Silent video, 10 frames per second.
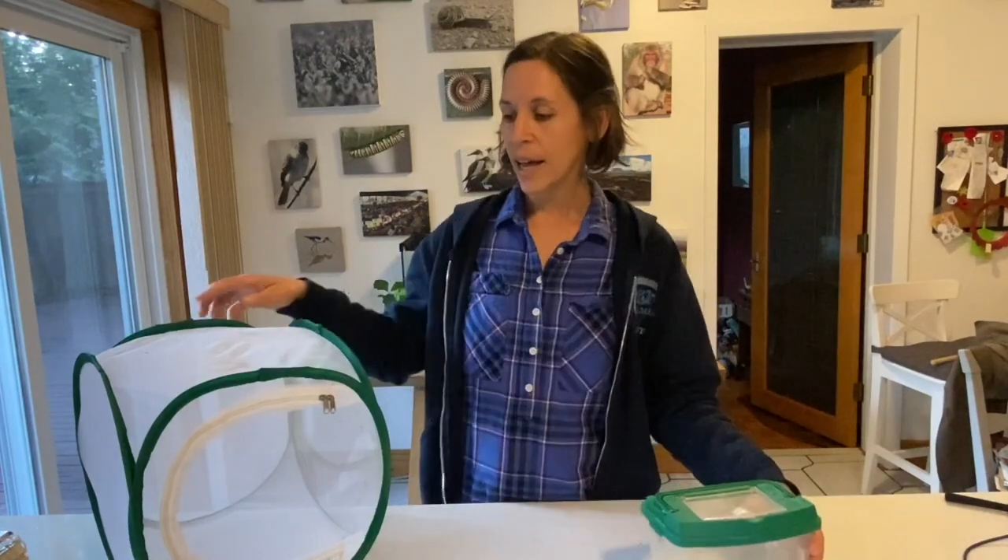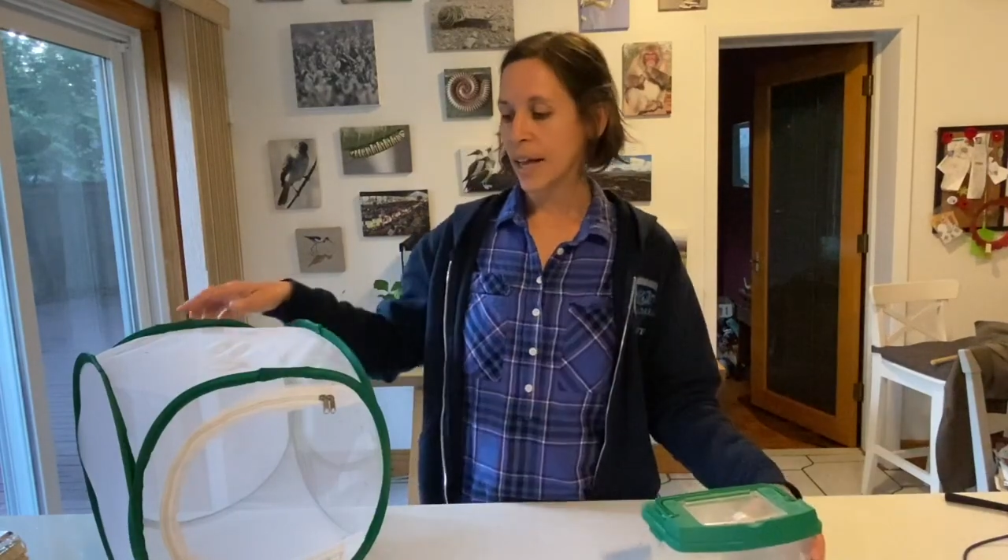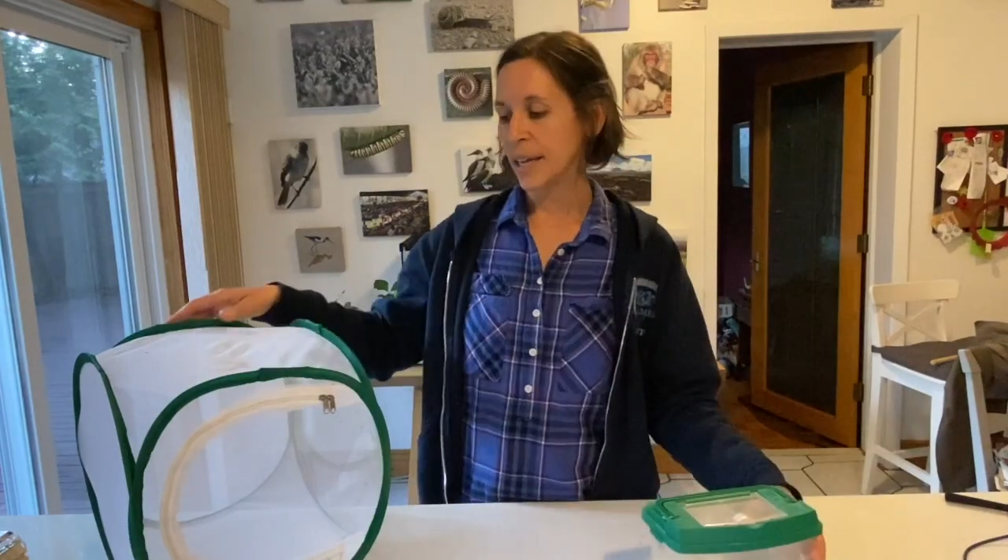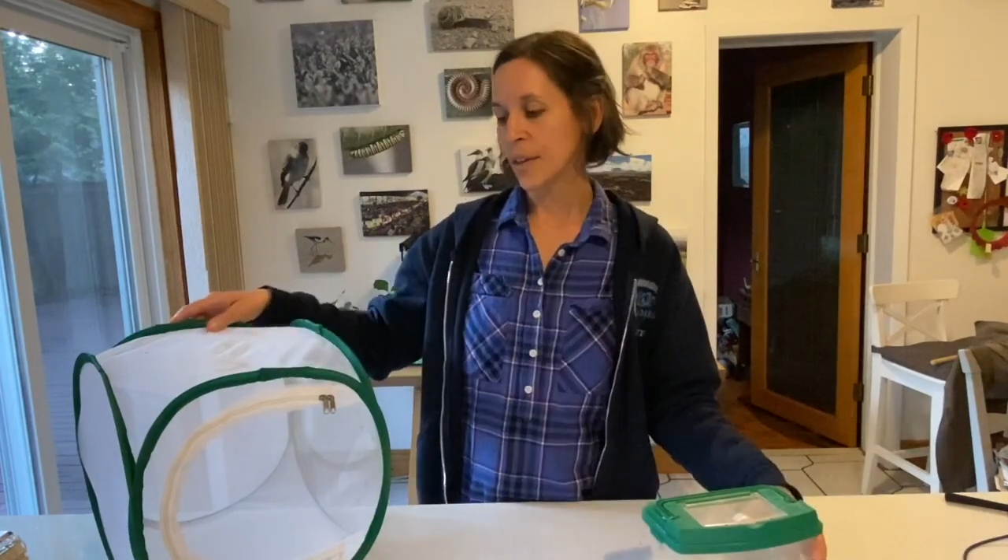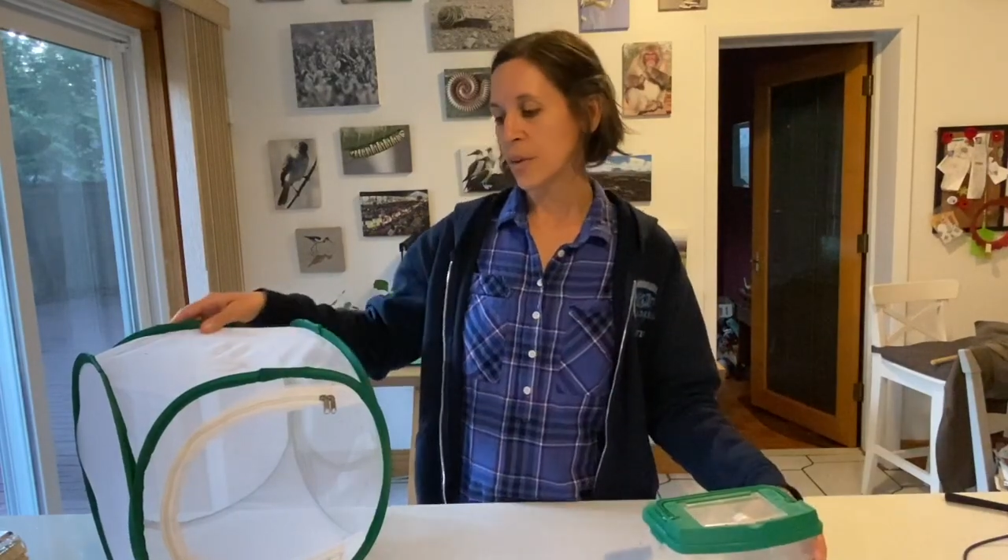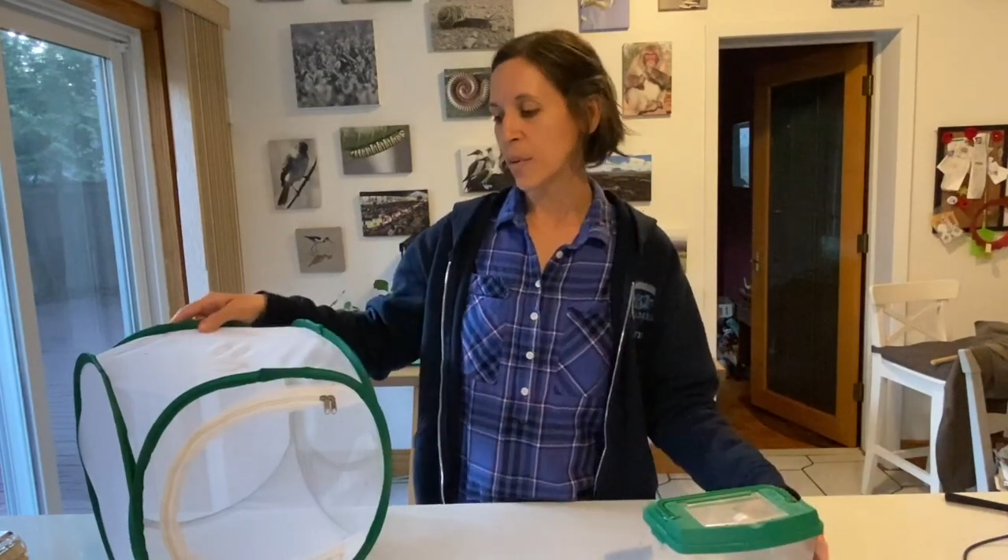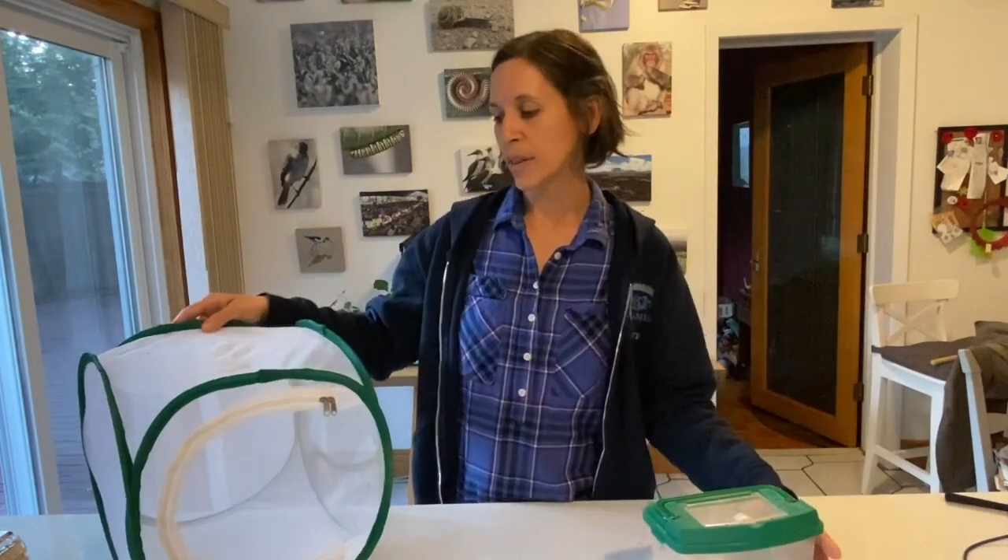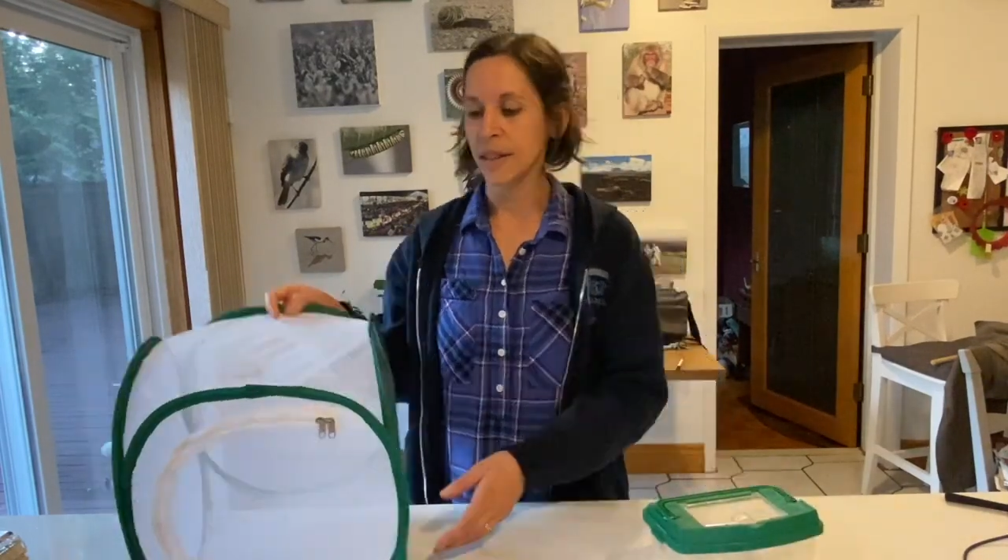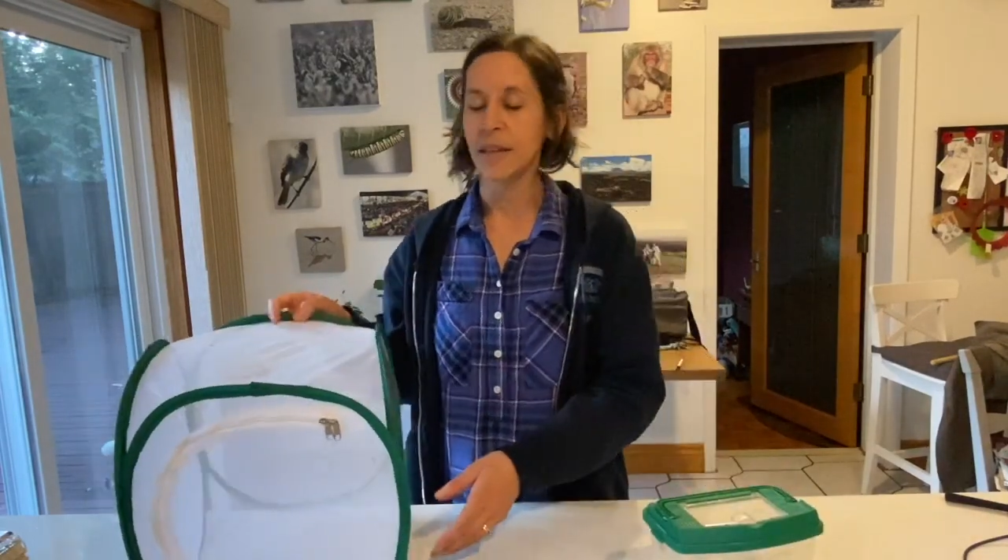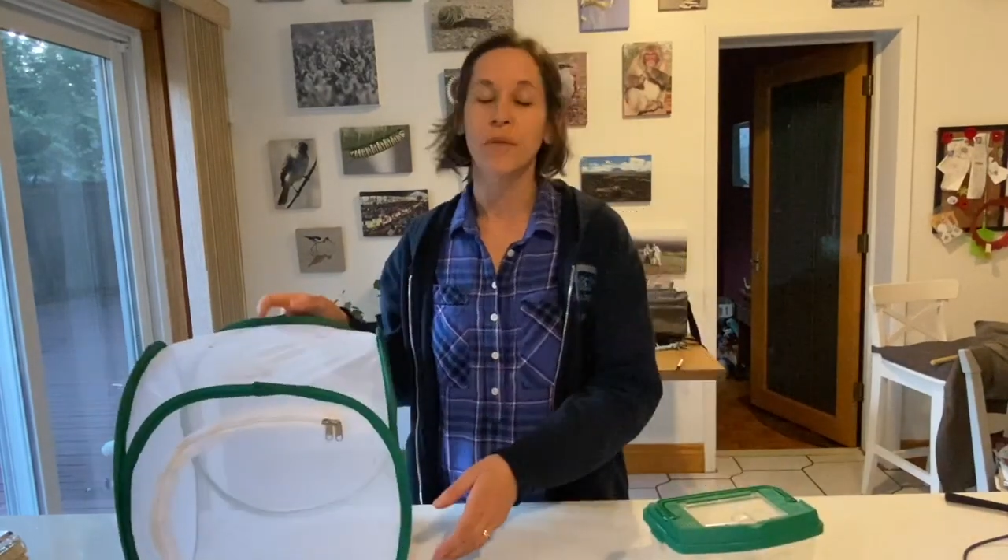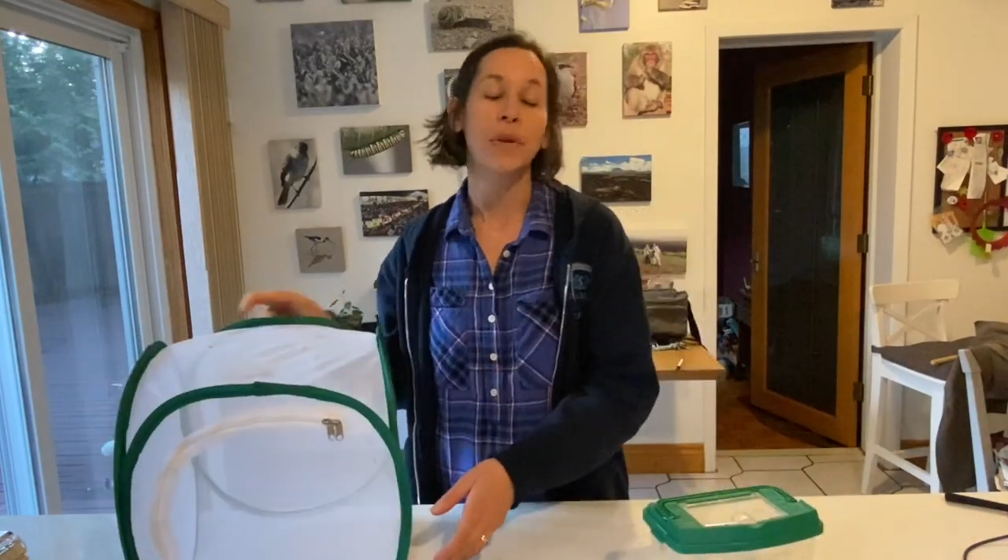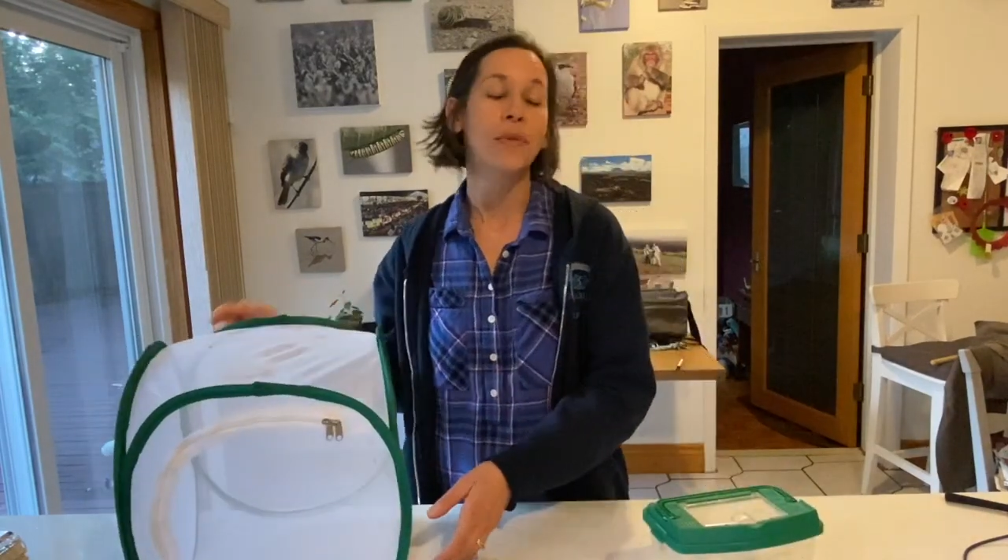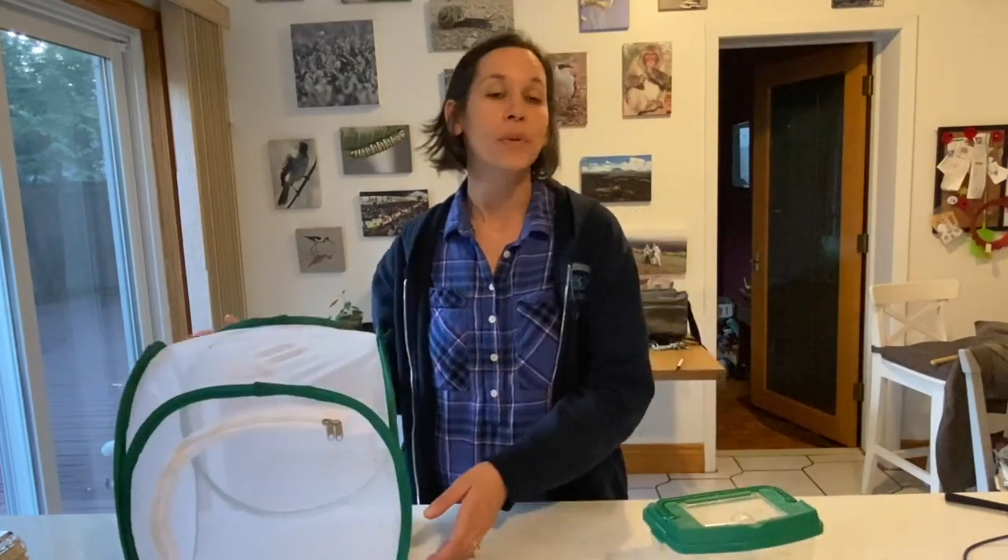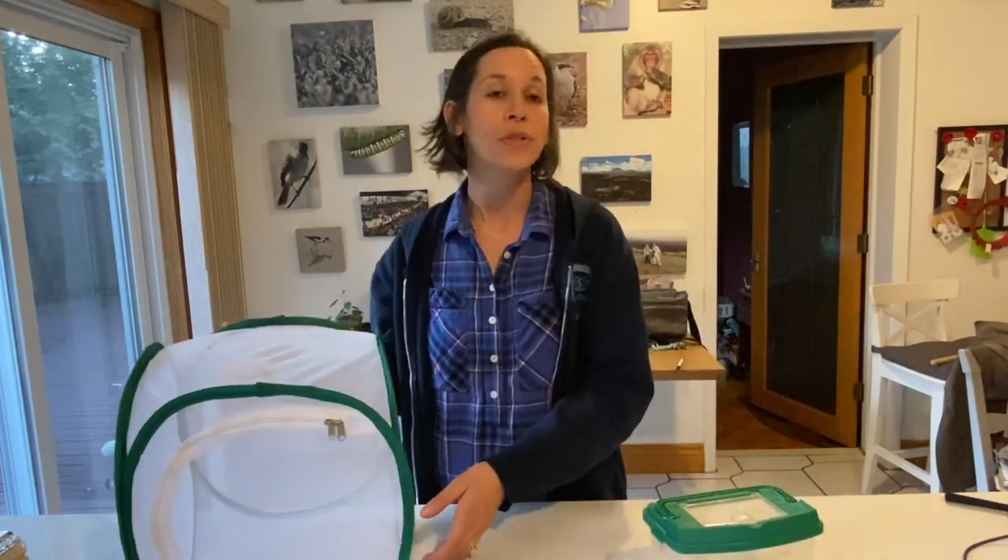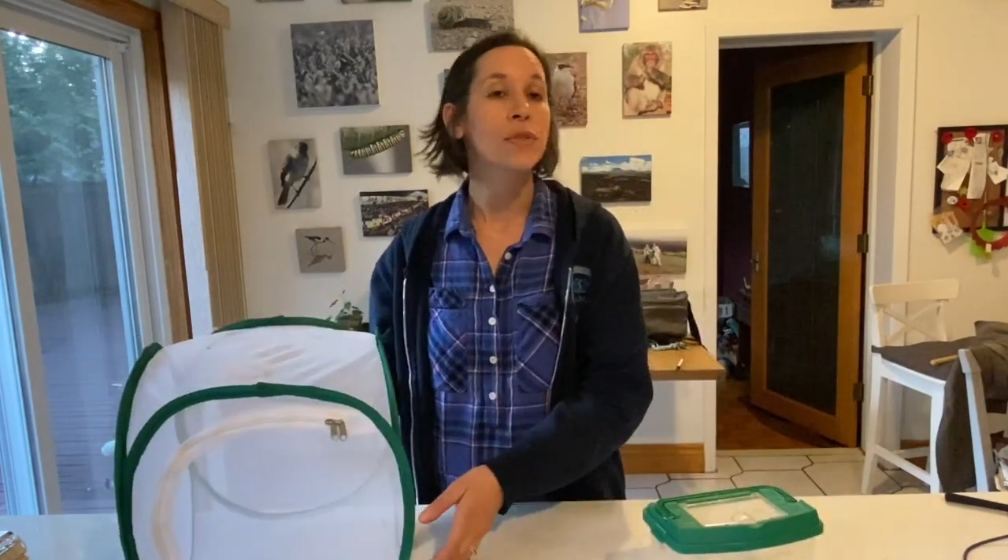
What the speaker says: Another one that Riverwood